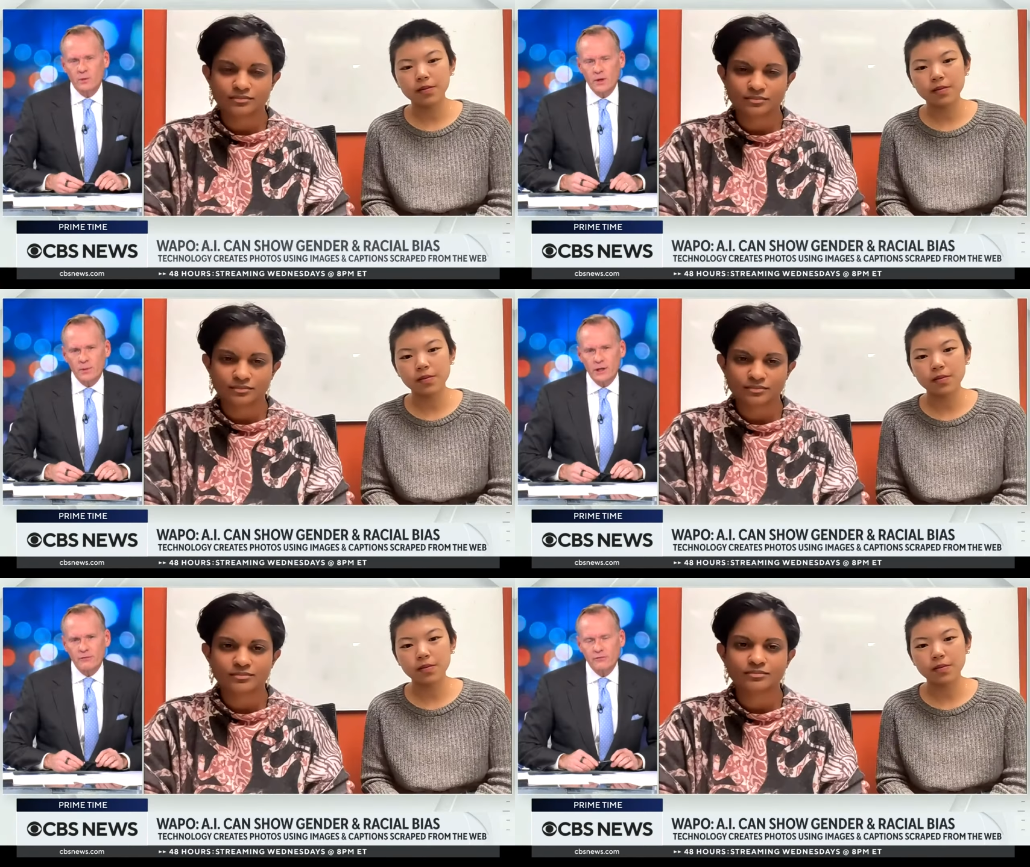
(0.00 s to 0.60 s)
Speaker 1: where
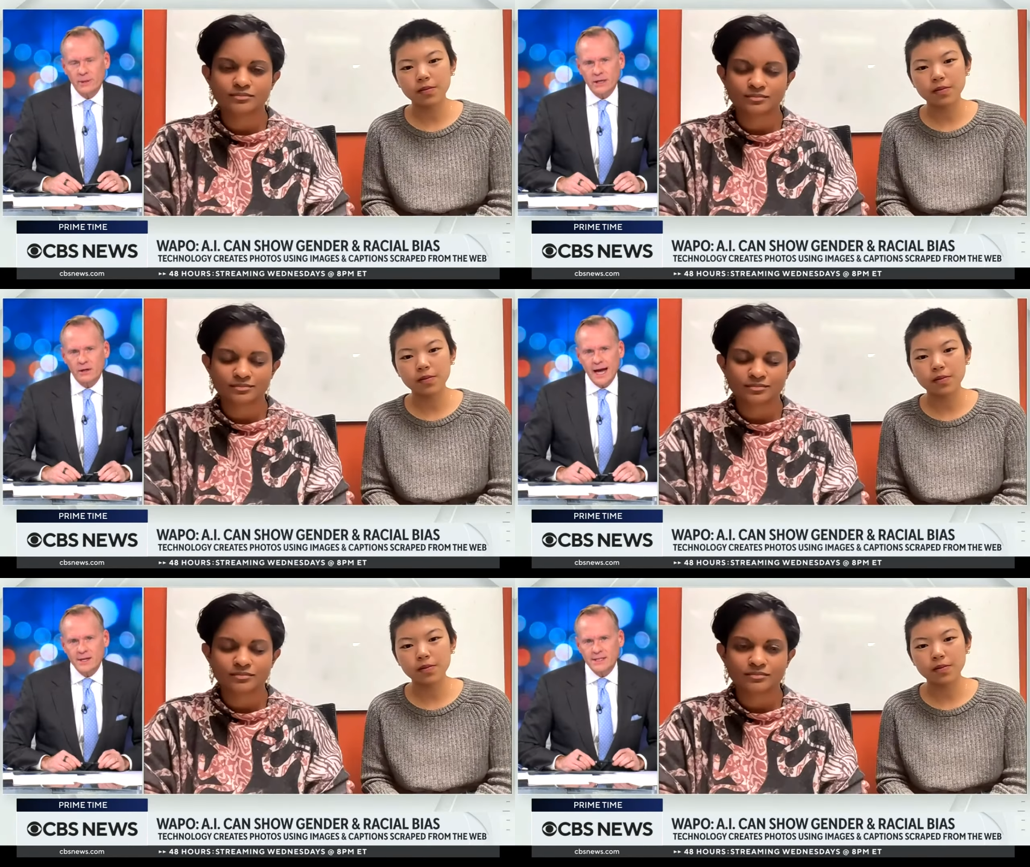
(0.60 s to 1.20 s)
do we go from
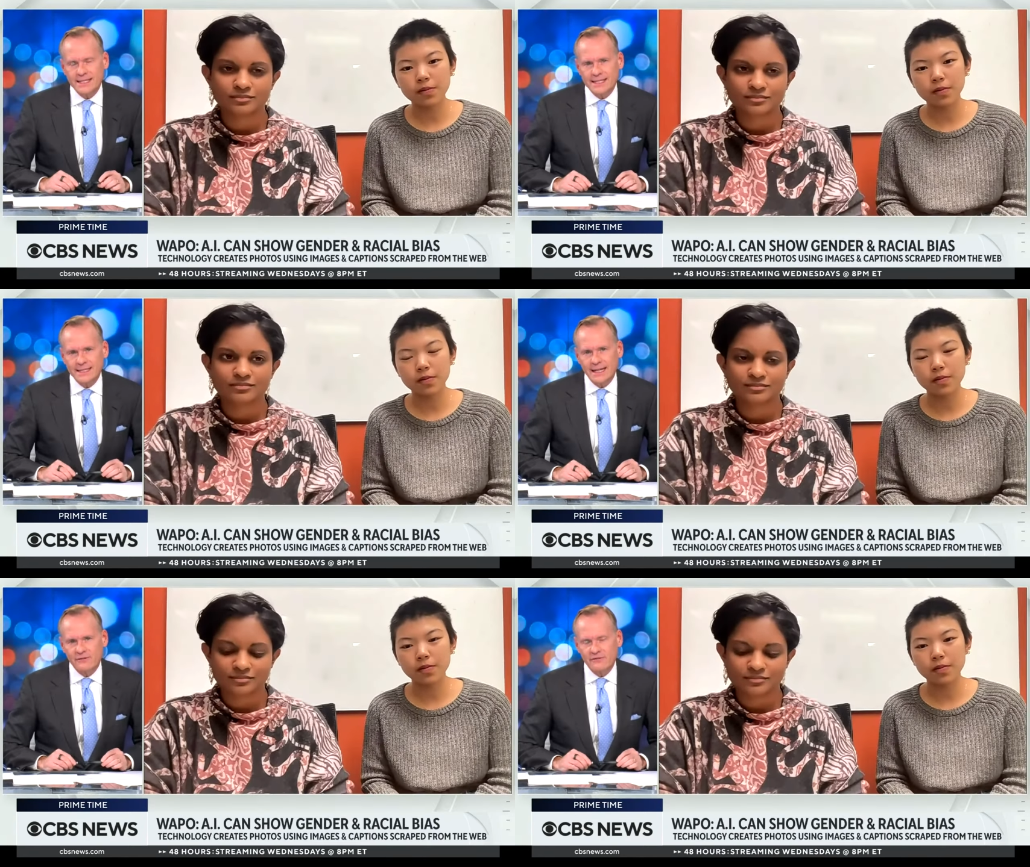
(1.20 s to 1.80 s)
here? How does
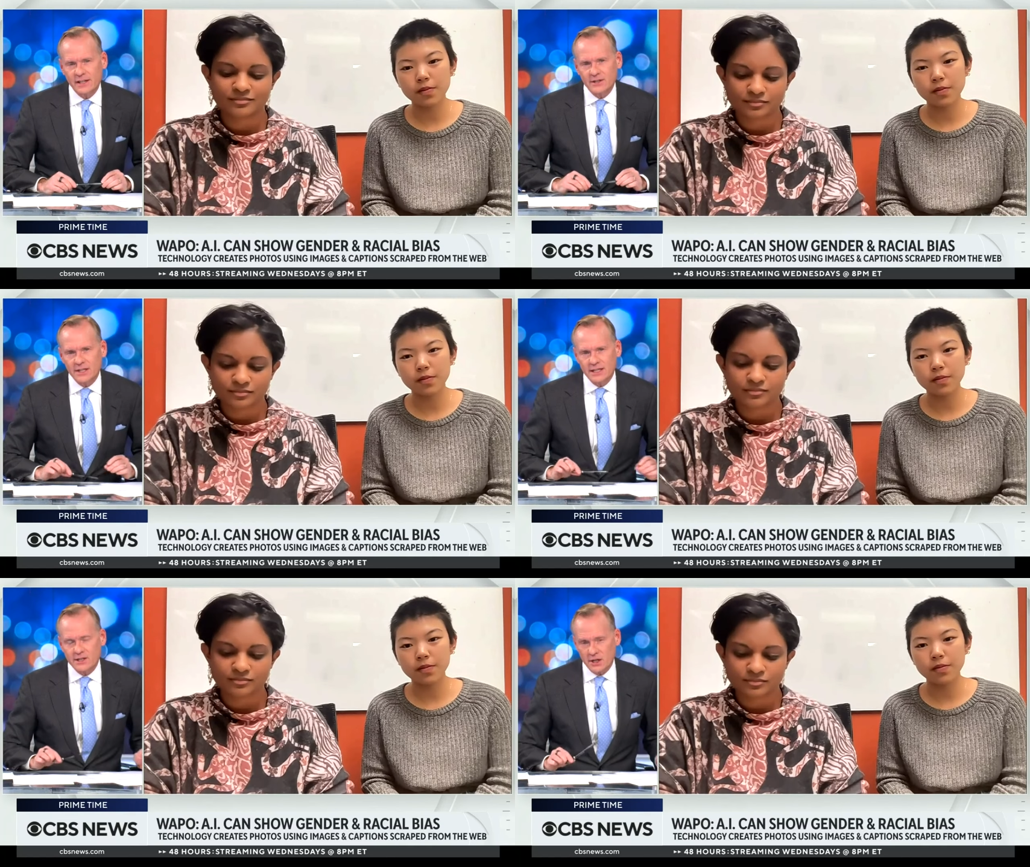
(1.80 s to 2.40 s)
this get
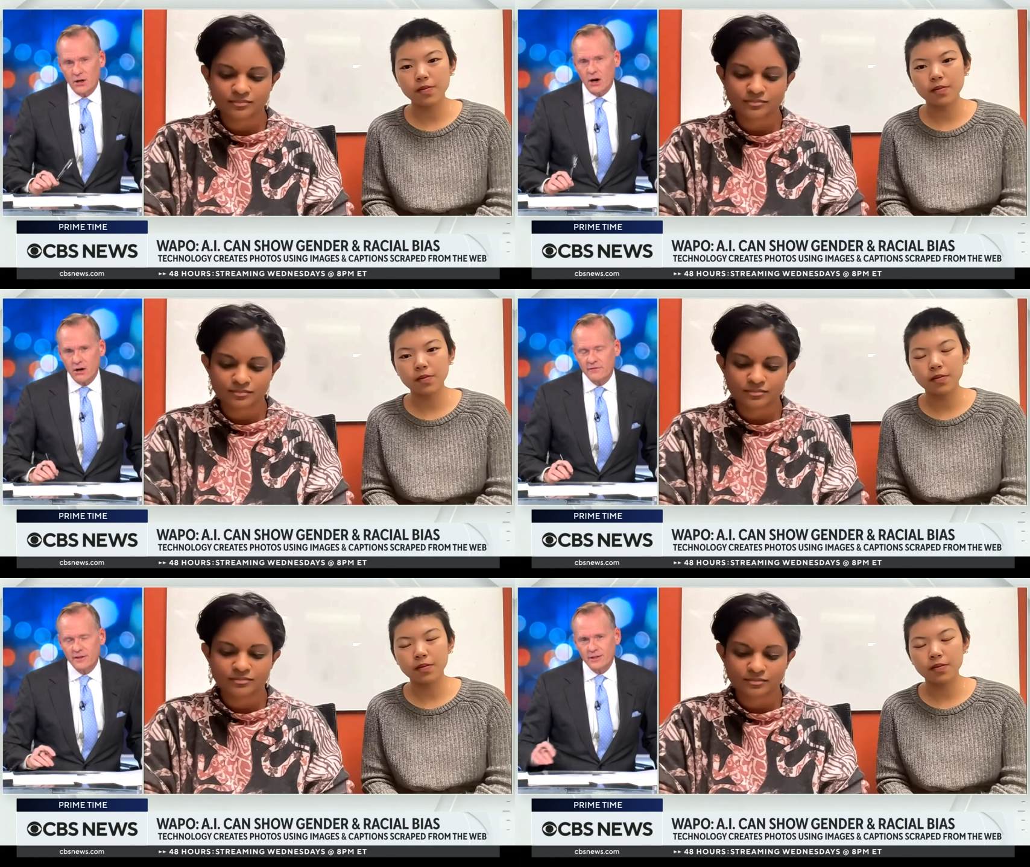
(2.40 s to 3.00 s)
fixed? And is it a
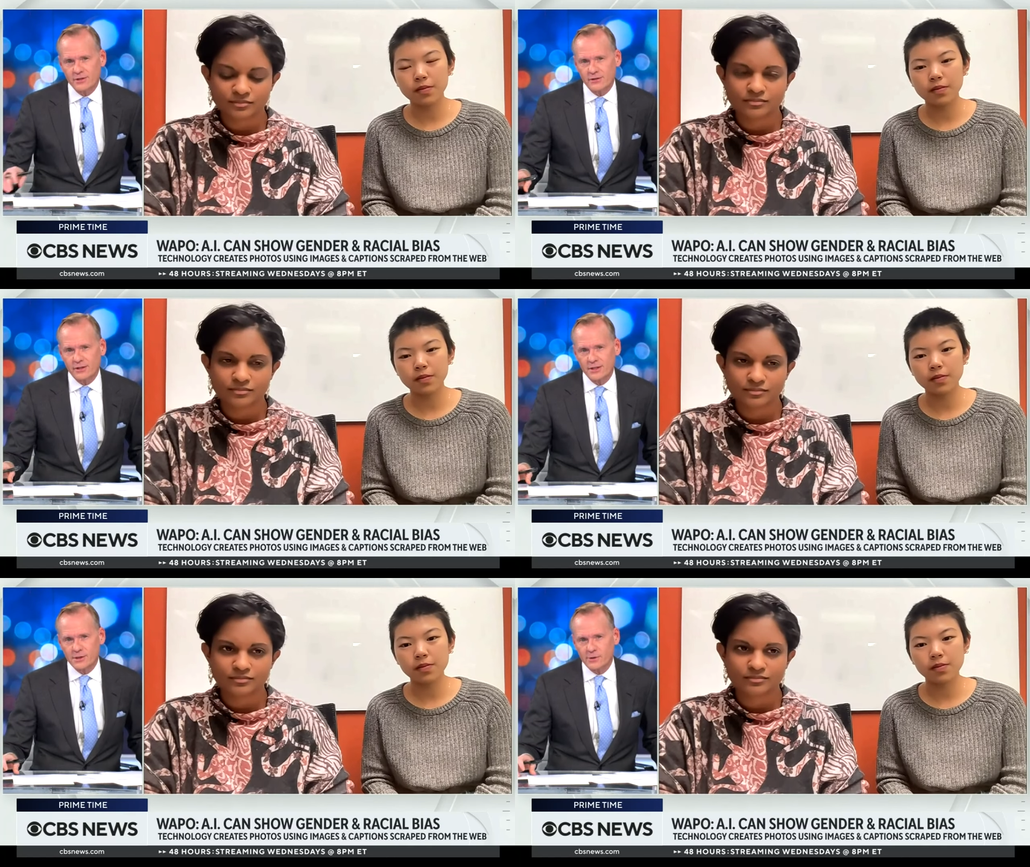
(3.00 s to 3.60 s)
hard fix or
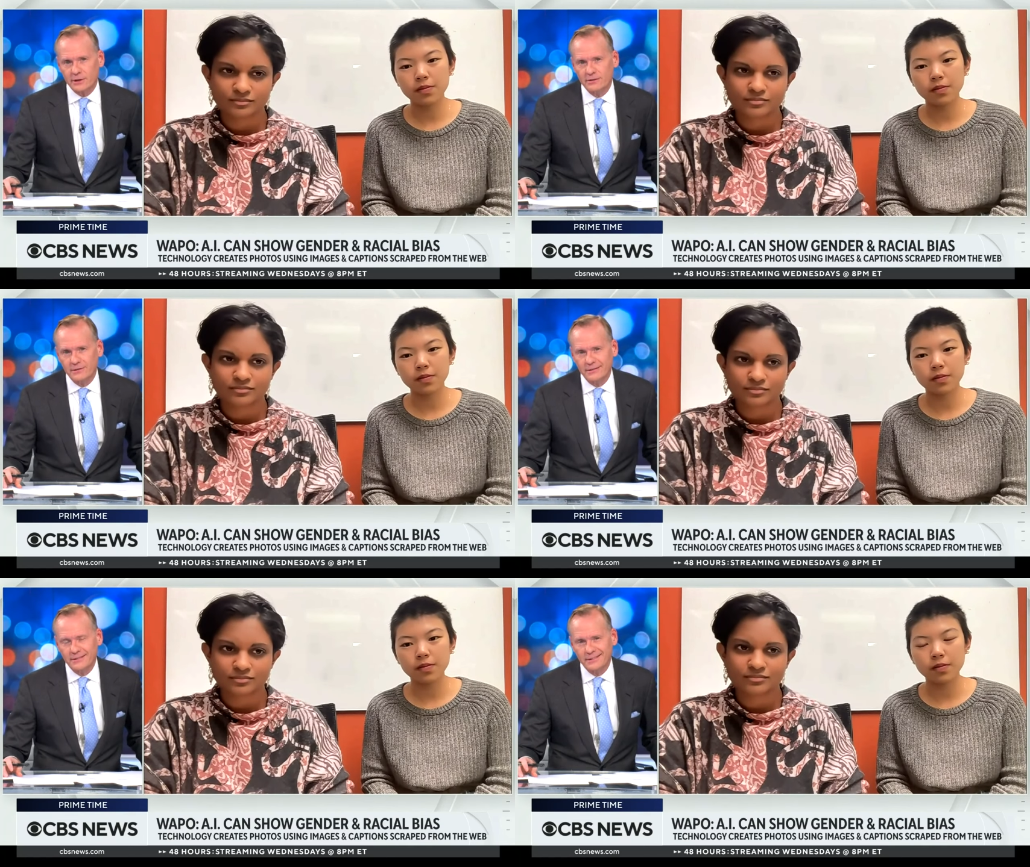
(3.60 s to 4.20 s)
an easy one?
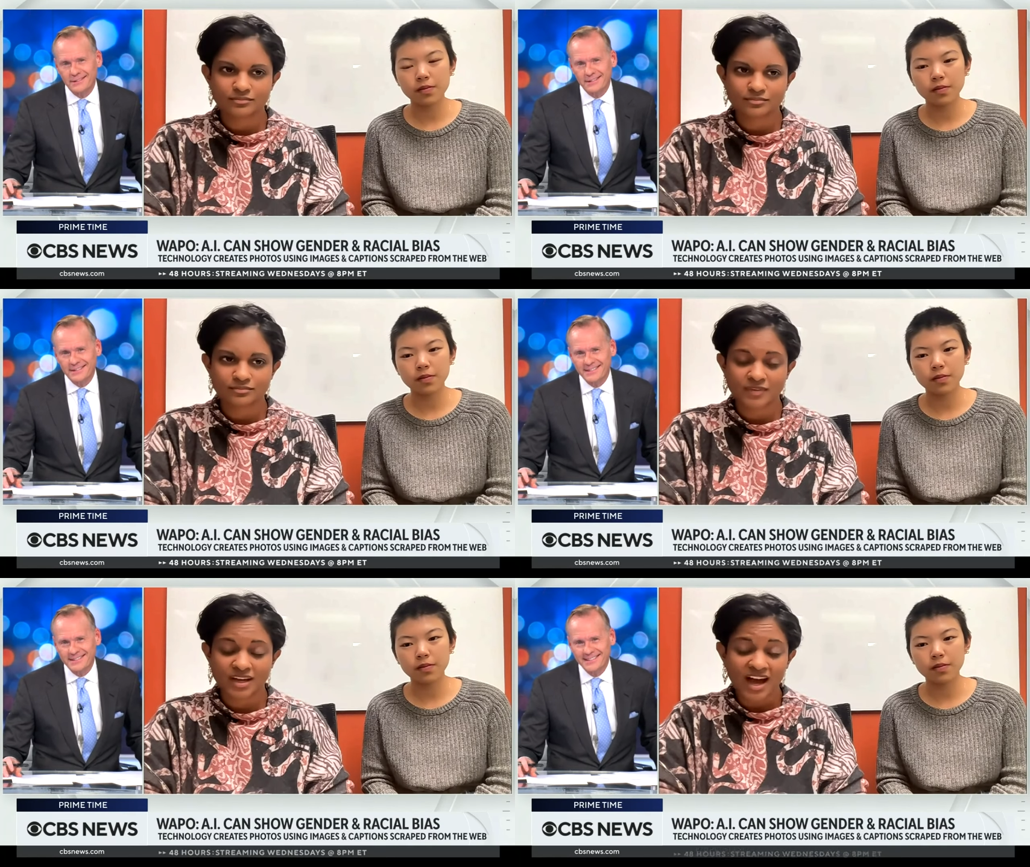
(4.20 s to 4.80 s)

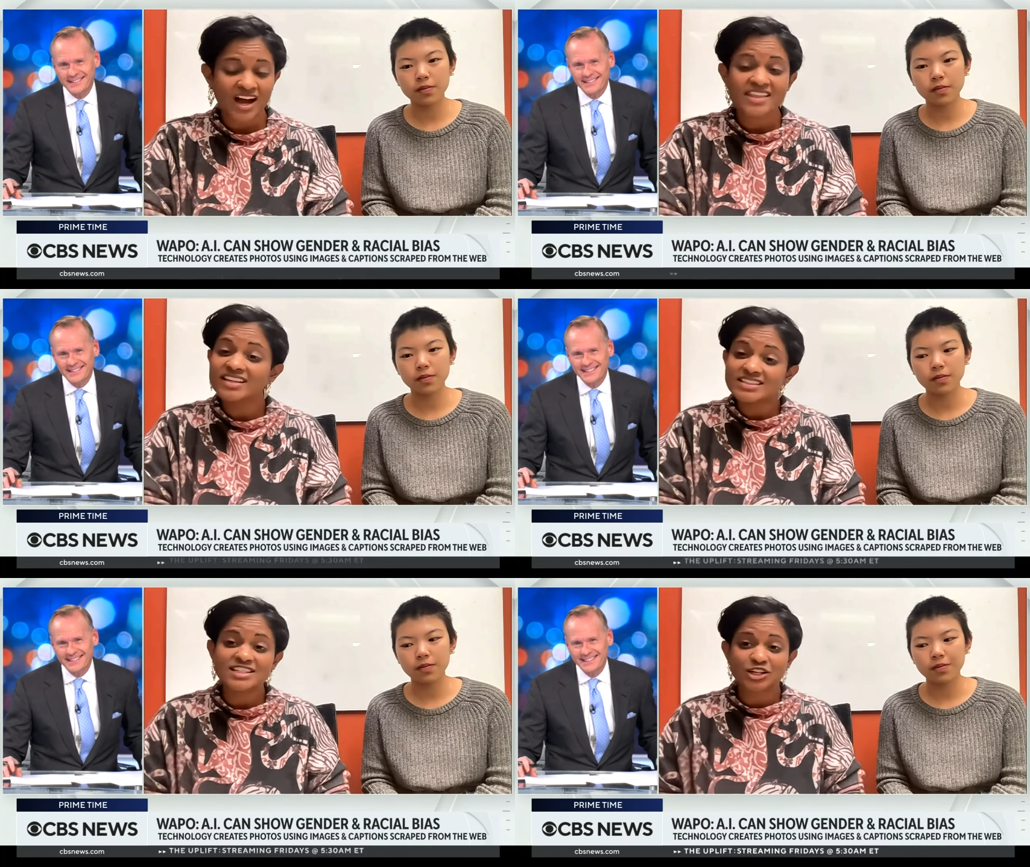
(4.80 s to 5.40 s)

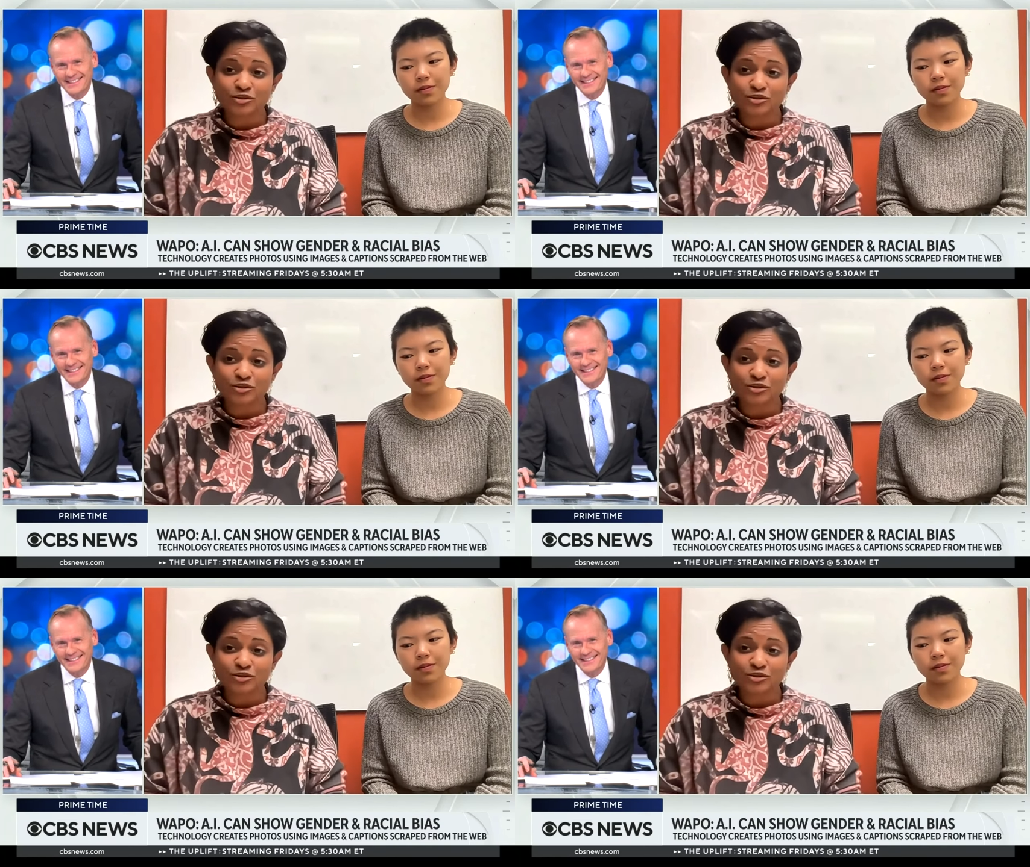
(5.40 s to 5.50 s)
Speaker 2: I think it's an